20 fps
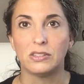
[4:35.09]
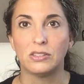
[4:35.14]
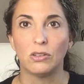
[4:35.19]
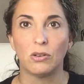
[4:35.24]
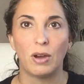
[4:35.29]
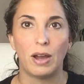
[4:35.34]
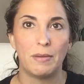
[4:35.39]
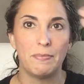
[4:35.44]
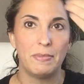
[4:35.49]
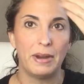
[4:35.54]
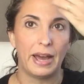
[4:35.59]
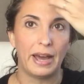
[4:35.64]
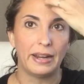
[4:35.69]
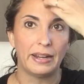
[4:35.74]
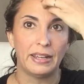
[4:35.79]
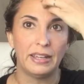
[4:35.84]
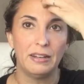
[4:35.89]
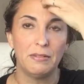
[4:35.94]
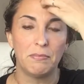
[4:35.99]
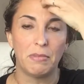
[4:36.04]
So I'm not
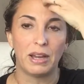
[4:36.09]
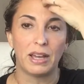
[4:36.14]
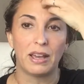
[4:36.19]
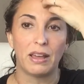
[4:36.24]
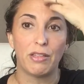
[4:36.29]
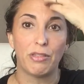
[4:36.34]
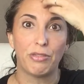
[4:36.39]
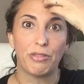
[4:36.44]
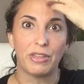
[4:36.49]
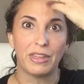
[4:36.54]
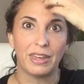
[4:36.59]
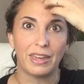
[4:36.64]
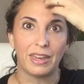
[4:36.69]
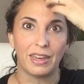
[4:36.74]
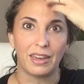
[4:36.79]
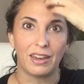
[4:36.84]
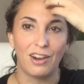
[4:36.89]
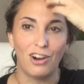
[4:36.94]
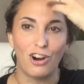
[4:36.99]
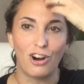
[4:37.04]
in my
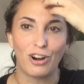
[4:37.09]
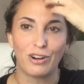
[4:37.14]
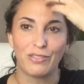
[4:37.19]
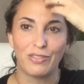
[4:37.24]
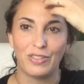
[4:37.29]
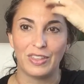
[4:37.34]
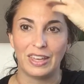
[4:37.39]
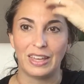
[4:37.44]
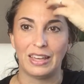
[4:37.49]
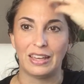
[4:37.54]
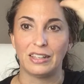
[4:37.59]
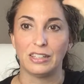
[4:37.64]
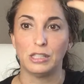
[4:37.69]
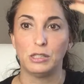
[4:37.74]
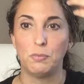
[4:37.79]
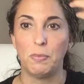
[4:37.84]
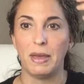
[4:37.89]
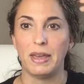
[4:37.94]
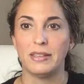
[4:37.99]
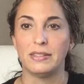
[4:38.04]
thinking, hard thinking
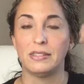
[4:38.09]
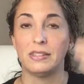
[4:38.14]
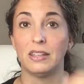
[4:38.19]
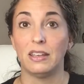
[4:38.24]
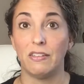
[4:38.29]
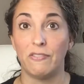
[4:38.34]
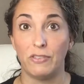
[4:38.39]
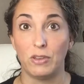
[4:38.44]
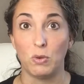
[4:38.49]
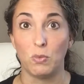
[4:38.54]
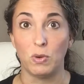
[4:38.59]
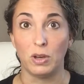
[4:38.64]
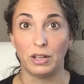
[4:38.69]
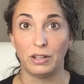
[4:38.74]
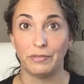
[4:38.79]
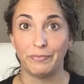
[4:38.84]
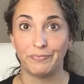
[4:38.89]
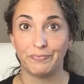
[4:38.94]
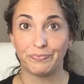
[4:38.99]
space, if you will.